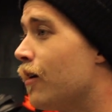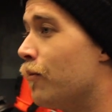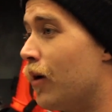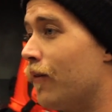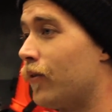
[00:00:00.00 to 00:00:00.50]

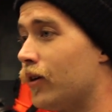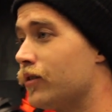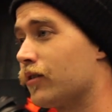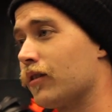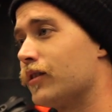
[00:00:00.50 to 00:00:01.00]
But
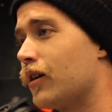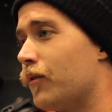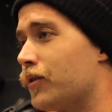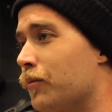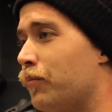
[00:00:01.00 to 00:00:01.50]
first, let's
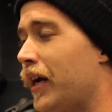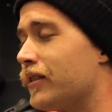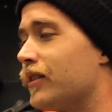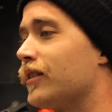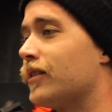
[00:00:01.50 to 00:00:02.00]
cover some
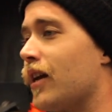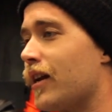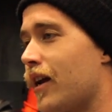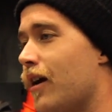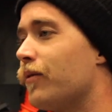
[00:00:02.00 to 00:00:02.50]
basics that
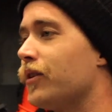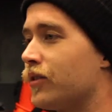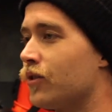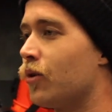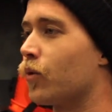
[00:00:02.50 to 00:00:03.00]
every
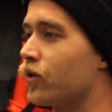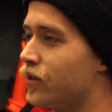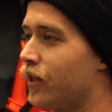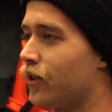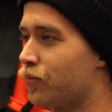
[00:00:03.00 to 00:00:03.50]
snowboard
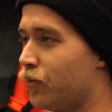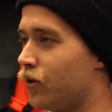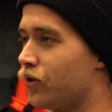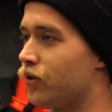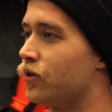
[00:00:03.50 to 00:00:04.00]

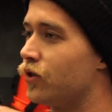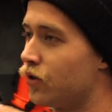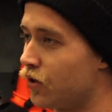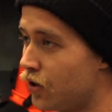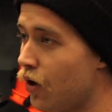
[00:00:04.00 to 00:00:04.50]
salesperson
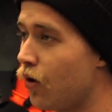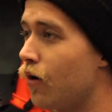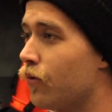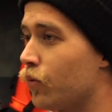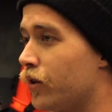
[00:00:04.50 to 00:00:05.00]
should go
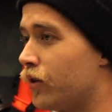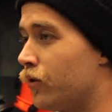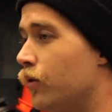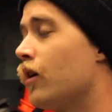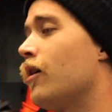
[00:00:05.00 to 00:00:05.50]
over with
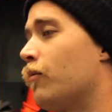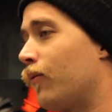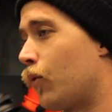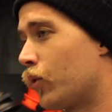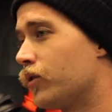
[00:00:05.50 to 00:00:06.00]
you
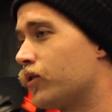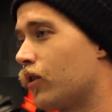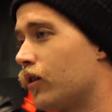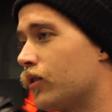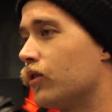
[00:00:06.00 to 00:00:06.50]
before you
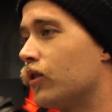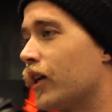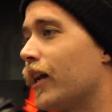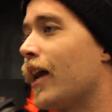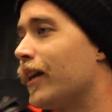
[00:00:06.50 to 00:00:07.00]
start to look
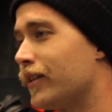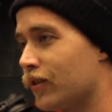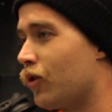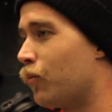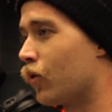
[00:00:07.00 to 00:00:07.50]
at any
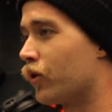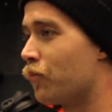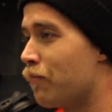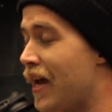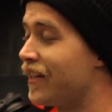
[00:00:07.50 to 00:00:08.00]
snowboard you
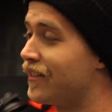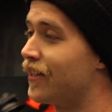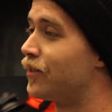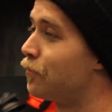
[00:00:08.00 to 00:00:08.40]
may intend